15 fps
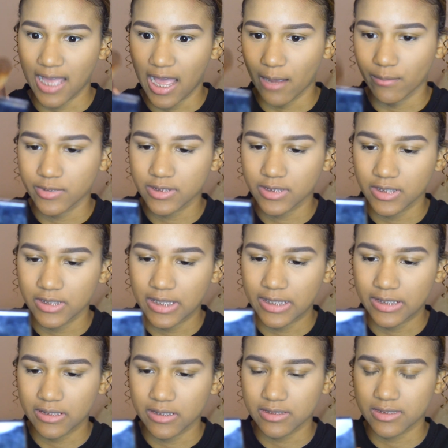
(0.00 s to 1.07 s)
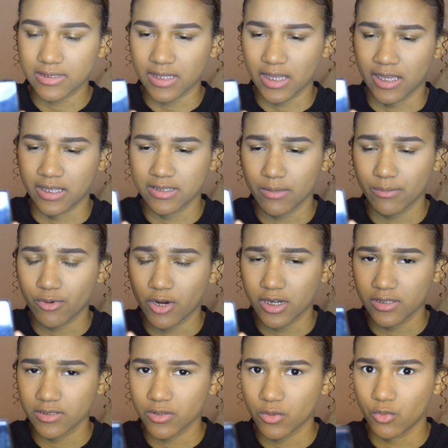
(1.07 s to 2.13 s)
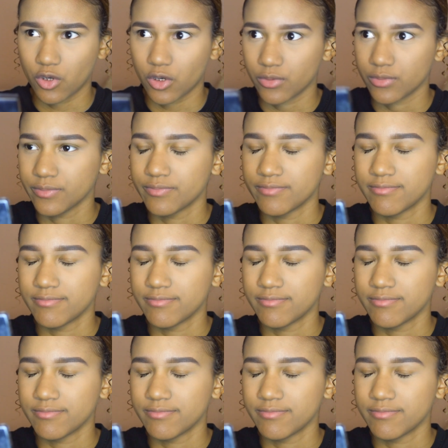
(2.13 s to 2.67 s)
I'm just gonna like take some product. Whoa.